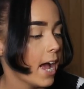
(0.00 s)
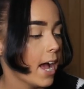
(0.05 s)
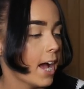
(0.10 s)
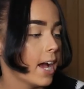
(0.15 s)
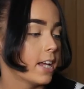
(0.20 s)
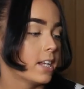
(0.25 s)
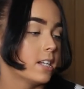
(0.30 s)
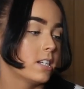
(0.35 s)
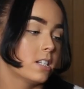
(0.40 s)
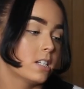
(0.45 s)

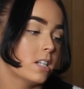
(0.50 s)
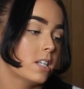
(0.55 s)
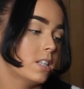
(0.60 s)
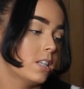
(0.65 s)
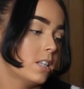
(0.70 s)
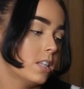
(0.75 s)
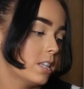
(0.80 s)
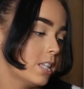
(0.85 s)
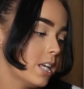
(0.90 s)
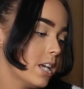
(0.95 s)
and
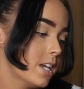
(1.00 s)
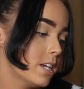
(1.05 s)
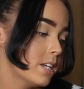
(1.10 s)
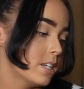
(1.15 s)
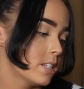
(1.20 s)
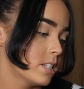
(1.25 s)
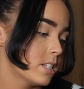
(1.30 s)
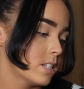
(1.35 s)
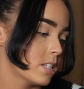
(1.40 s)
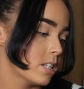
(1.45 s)

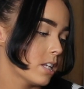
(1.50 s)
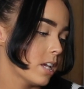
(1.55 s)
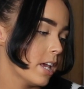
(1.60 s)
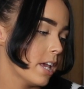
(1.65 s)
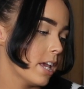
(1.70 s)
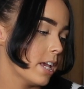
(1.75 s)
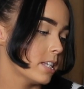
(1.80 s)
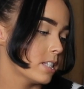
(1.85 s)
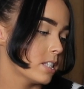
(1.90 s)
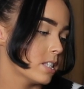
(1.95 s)
this
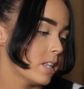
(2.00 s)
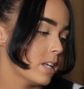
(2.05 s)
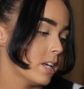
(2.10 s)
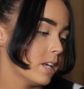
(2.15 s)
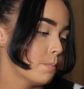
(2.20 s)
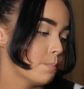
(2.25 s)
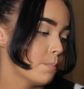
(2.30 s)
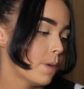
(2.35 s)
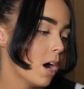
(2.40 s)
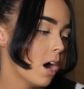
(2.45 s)
is
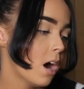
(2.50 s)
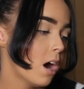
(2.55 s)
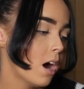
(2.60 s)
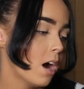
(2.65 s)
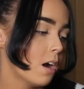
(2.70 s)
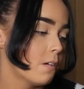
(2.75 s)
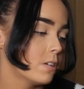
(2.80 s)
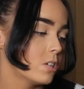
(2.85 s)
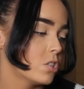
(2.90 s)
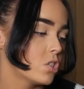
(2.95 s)
the
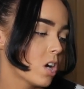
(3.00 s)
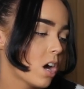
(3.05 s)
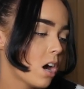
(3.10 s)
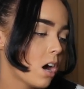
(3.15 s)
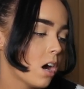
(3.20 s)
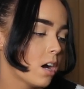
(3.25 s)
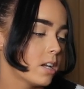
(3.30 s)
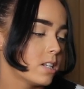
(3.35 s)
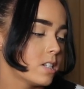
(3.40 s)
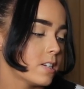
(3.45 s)

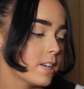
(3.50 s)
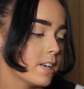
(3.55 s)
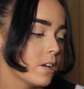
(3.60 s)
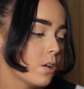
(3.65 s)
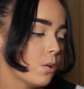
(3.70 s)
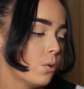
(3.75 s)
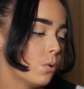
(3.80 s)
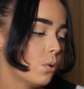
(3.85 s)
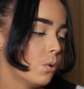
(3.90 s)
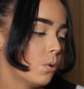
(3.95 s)
Maharaja
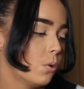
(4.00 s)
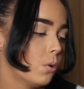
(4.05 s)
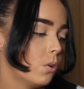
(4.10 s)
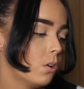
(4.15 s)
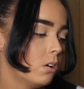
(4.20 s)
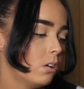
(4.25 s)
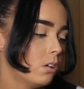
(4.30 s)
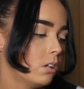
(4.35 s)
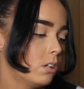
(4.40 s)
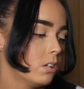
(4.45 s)

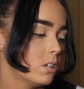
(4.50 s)
Dior